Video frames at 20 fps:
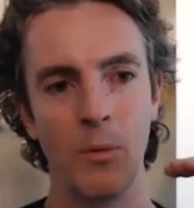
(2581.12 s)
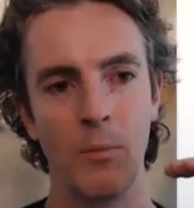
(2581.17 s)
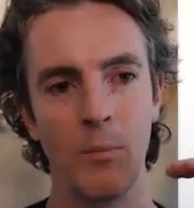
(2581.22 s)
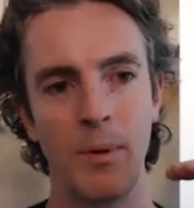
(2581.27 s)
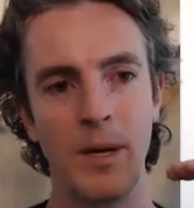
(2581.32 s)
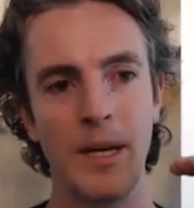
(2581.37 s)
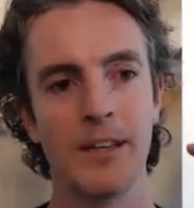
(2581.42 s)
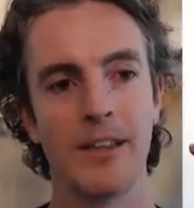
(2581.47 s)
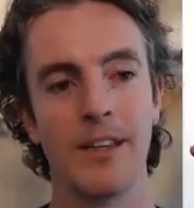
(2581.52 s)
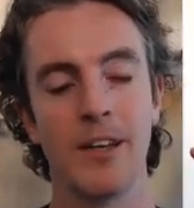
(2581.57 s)

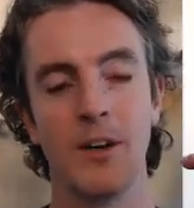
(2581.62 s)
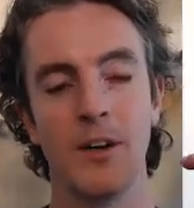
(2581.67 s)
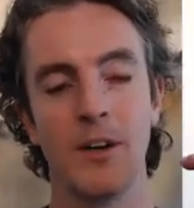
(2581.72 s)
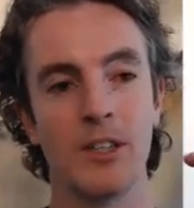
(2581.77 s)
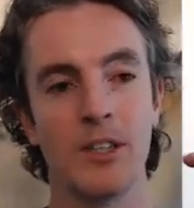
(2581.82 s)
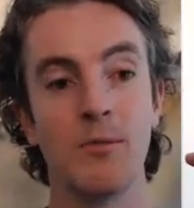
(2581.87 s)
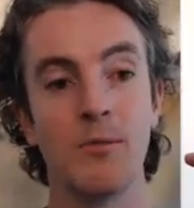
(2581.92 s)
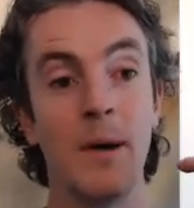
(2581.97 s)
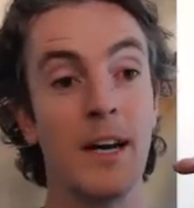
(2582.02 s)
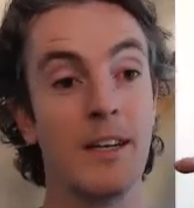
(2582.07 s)
big they're
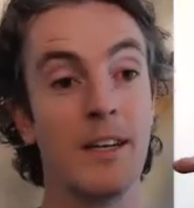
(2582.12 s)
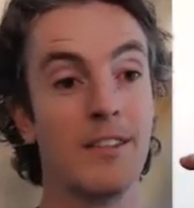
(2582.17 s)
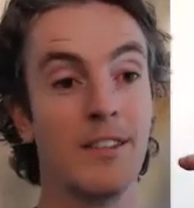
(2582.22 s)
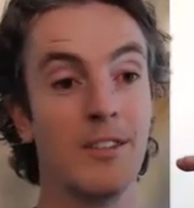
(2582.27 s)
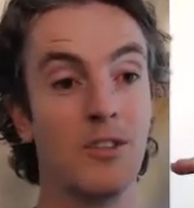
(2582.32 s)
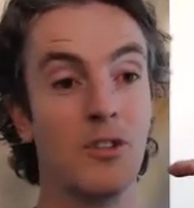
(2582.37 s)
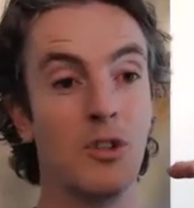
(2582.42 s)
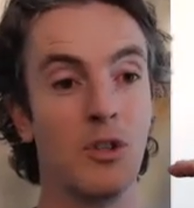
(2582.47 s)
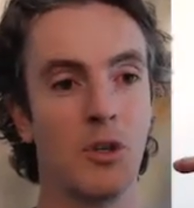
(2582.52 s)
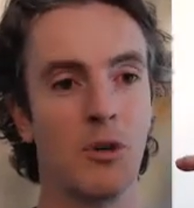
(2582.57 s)

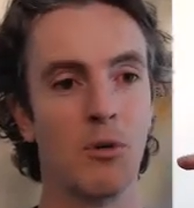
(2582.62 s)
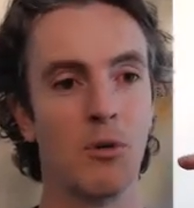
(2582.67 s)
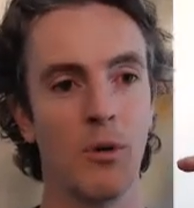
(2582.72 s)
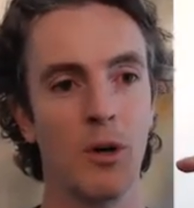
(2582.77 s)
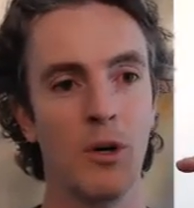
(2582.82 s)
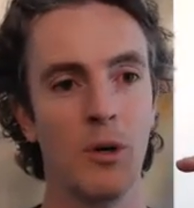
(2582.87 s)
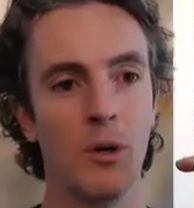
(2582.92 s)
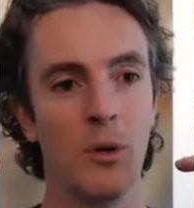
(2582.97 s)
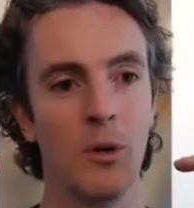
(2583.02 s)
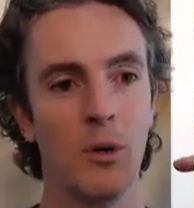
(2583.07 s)
expected to
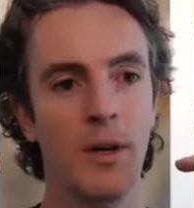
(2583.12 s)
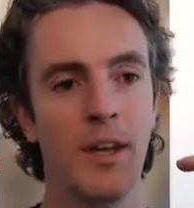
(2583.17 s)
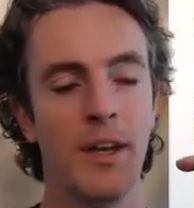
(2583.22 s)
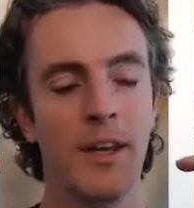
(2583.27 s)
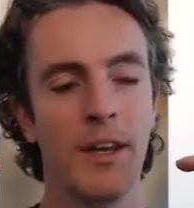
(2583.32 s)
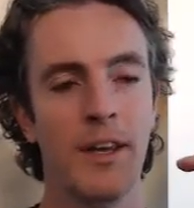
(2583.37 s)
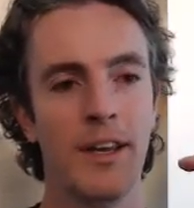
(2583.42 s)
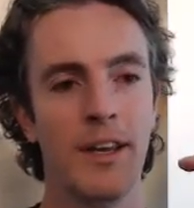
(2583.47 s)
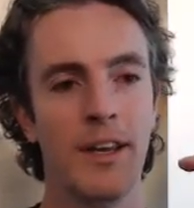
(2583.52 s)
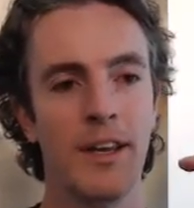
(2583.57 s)
grow,
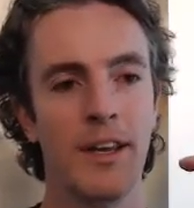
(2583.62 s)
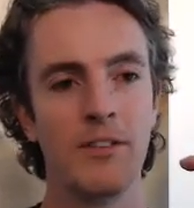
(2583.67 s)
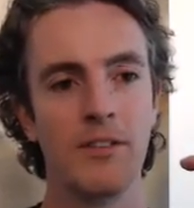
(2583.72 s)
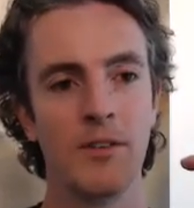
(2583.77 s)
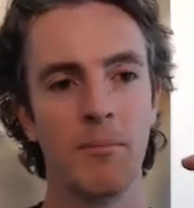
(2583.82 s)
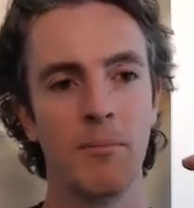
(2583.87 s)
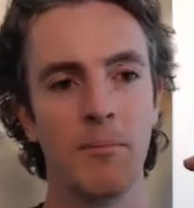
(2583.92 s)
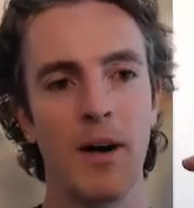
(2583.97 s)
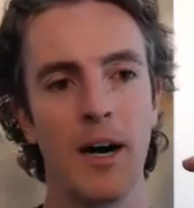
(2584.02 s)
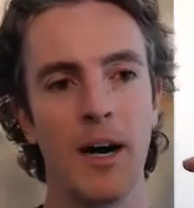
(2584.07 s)
is
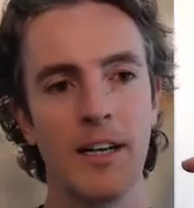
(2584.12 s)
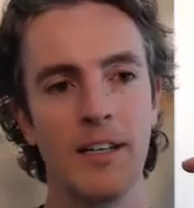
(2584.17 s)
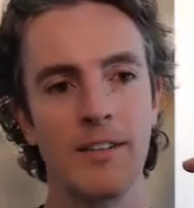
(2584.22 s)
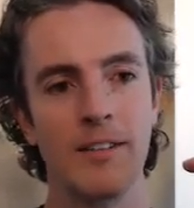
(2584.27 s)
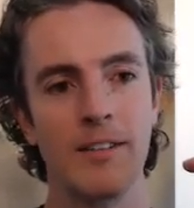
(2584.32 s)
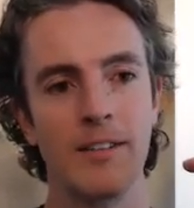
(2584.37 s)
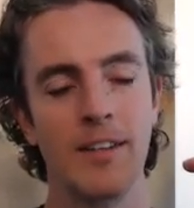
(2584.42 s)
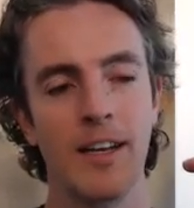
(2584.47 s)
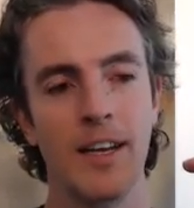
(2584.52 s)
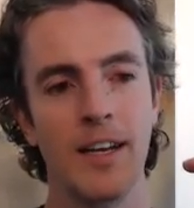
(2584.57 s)
a
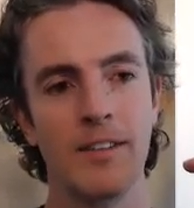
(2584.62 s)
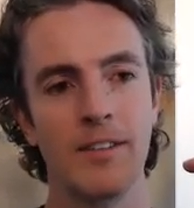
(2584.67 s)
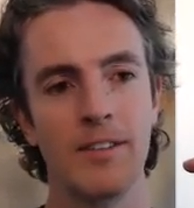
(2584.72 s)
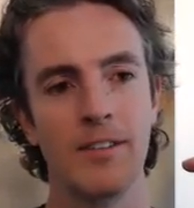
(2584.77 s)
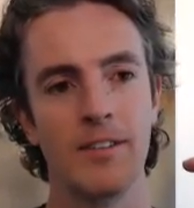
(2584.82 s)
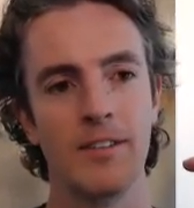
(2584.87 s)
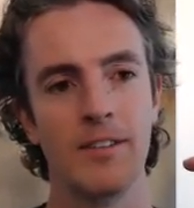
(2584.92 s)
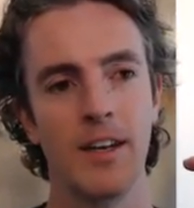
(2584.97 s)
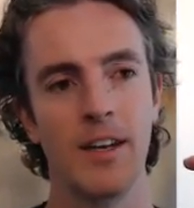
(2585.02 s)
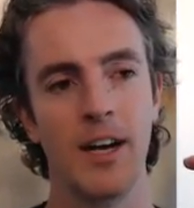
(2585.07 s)

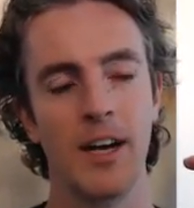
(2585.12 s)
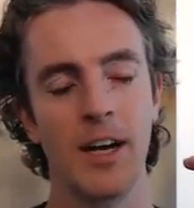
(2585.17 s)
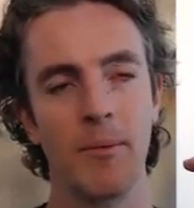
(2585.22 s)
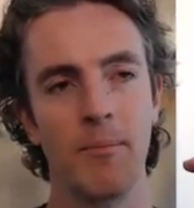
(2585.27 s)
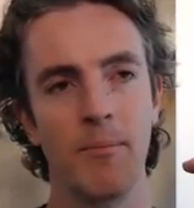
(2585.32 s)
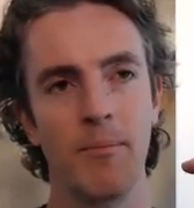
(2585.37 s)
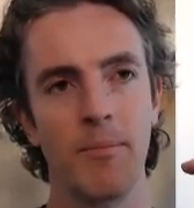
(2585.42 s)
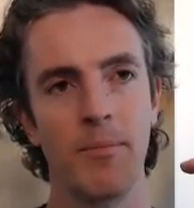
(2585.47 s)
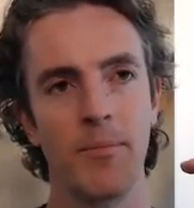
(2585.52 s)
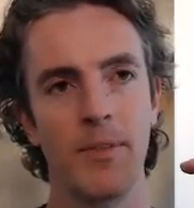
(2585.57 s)
mindset
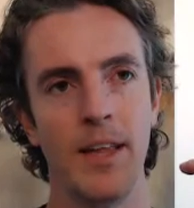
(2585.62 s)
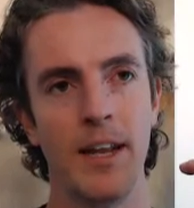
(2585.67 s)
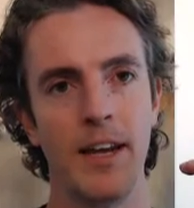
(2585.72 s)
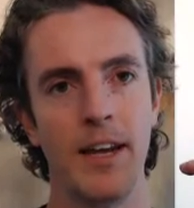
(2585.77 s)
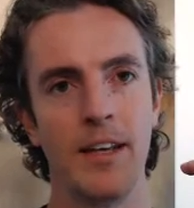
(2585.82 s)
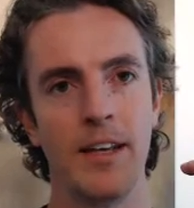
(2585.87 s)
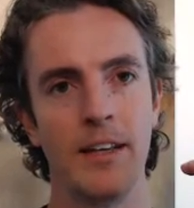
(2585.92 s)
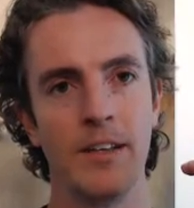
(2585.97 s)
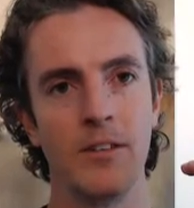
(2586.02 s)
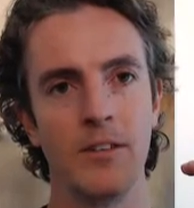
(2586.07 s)
that
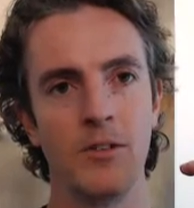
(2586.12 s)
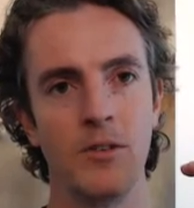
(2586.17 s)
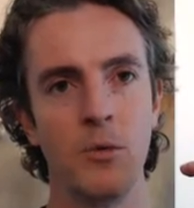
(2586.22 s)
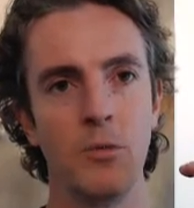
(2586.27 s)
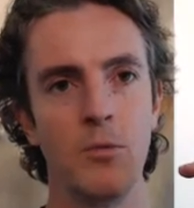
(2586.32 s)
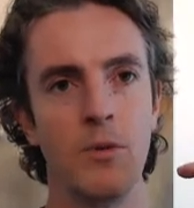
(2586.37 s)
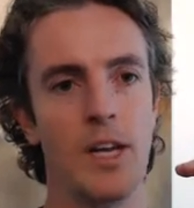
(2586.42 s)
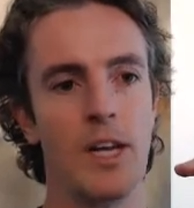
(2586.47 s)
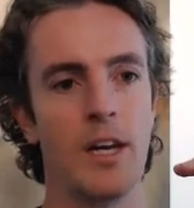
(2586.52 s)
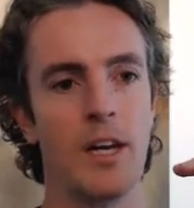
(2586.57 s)
is
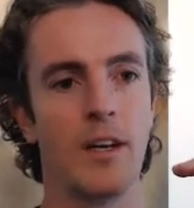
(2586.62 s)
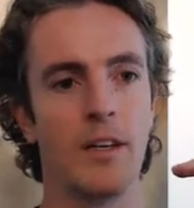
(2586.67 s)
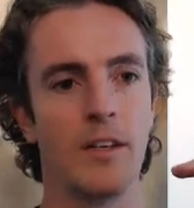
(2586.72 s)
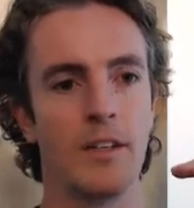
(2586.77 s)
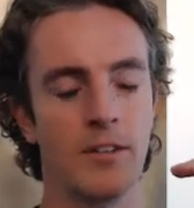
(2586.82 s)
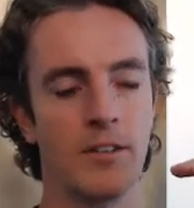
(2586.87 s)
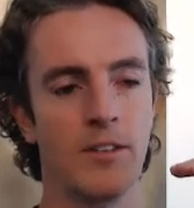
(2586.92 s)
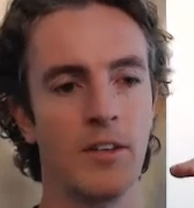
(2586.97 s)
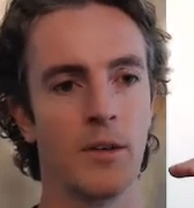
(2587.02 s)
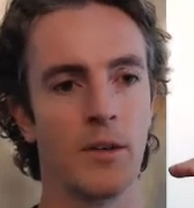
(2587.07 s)
unique
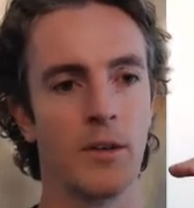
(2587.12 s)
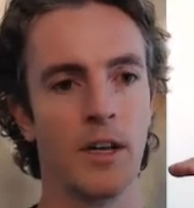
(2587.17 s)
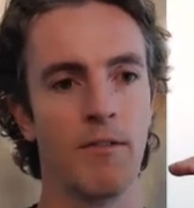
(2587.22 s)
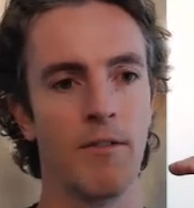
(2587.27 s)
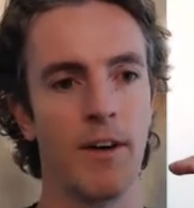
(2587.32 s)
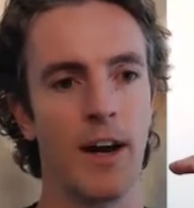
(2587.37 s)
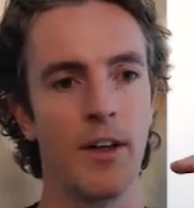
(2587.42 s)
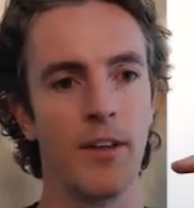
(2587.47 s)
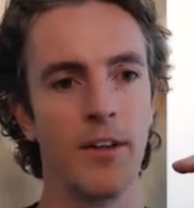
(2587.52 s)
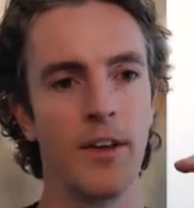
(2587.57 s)
to Silicon
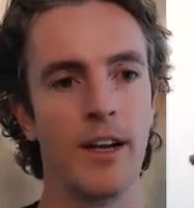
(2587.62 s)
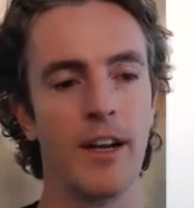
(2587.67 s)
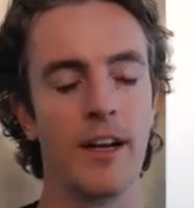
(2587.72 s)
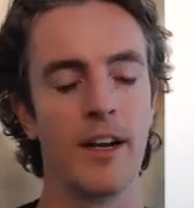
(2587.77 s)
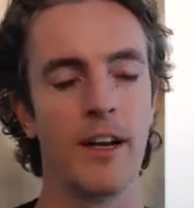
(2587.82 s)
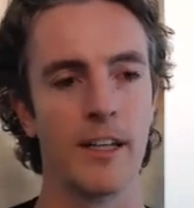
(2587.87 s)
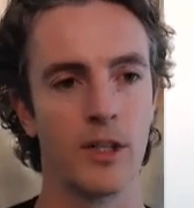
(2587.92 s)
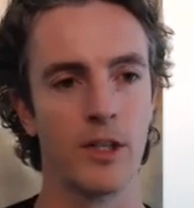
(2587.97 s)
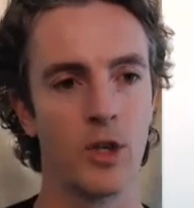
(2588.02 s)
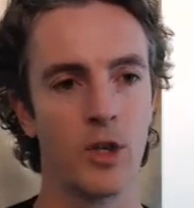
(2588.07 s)
Valley, and
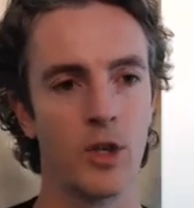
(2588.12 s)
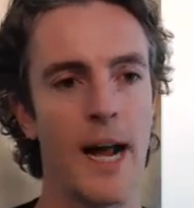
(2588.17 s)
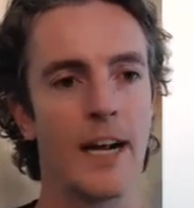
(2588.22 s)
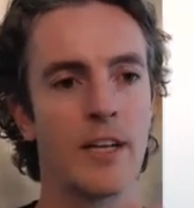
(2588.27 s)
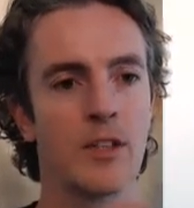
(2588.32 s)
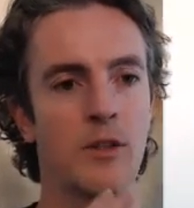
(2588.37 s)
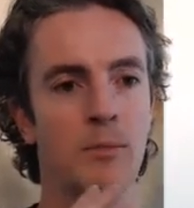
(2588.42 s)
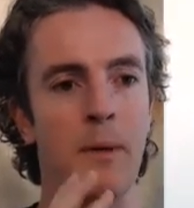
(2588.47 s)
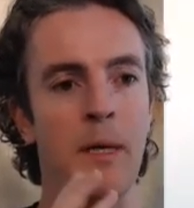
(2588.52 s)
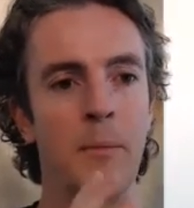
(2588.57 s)
it
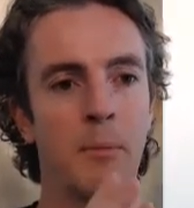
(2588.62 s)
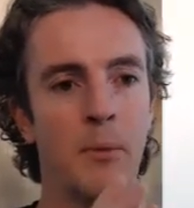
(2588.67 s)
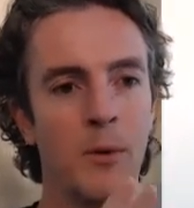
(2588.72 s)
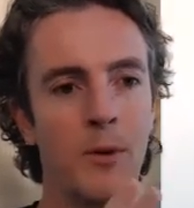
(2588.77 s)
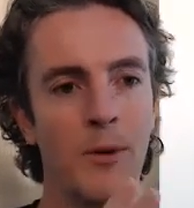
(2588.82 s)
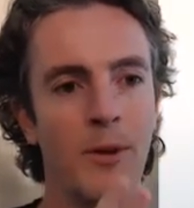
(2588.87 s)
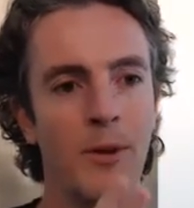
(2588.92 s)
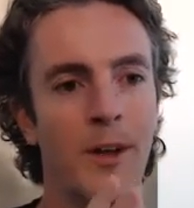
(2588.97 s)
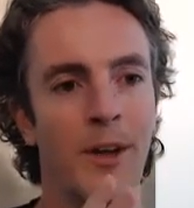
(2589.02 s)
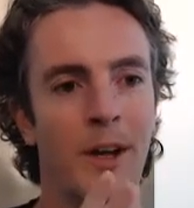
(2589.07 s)
attracts
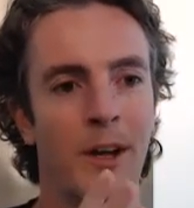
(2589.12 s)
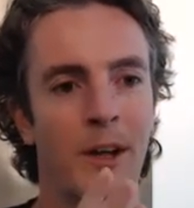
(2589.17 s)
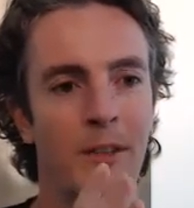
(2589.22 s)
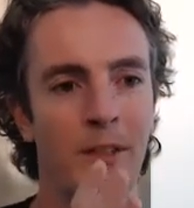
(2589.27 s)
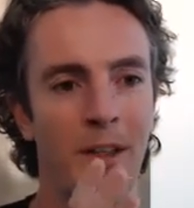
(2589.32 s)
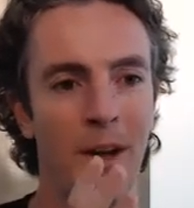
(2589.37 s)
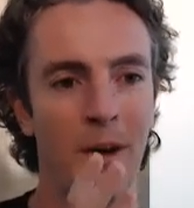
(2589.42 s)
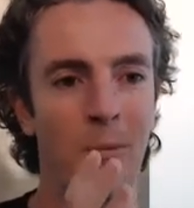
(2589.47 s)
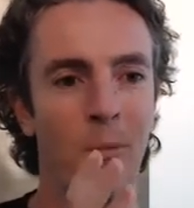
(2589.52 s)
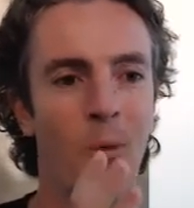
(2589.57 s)
people
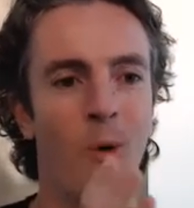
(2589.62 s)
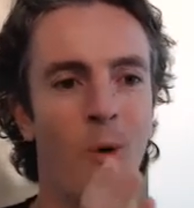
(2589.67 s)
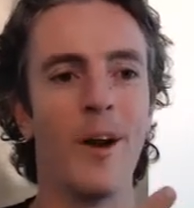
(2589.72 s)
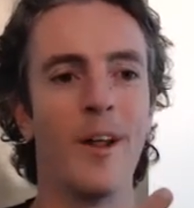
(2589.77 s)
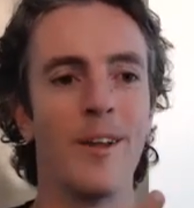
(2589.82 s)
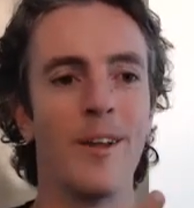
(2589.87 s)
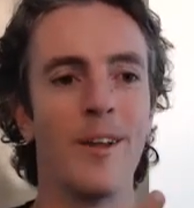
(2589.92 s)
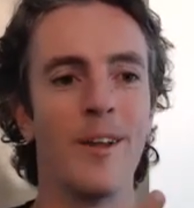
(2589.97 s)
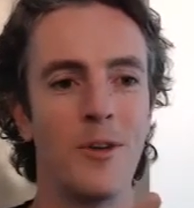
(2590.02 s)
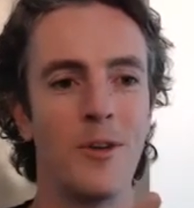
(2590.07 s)
that
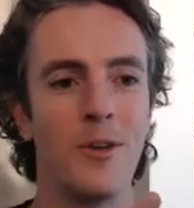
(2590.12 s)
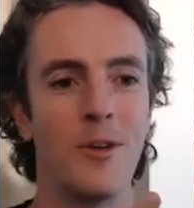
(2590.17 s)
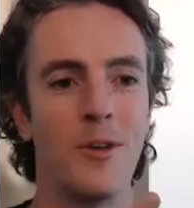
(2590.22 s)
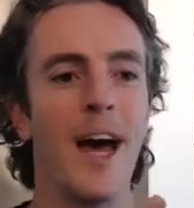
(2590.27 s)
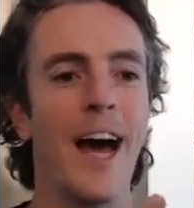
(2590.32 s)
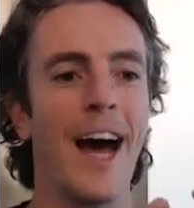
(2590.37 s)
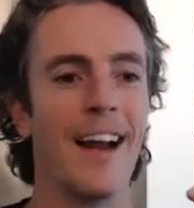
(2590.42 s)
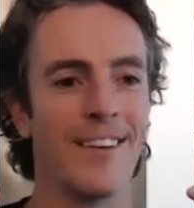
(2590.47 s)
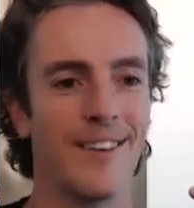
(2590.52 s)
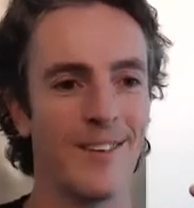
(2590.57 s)
want to do
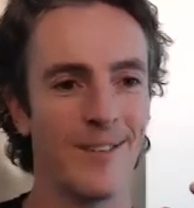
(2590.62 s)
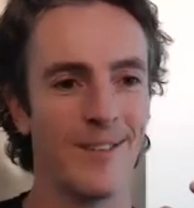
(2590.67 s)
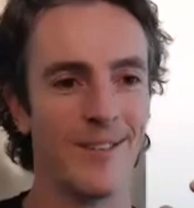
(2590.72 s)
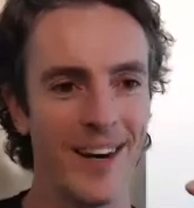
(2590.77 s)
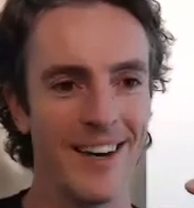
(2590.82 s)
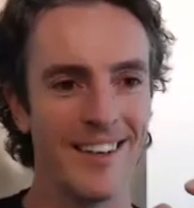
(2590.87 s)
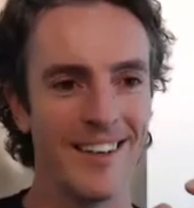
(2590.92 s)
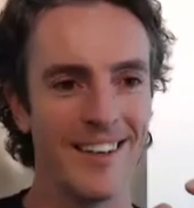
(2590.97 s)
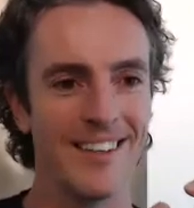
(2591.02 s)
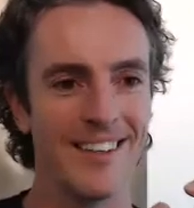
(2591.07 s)
that,
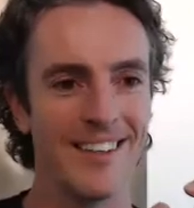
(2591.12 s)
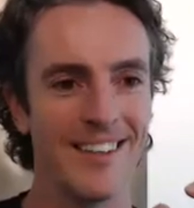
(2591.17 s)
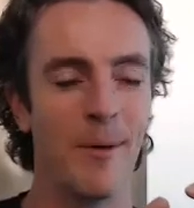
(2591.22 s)
right?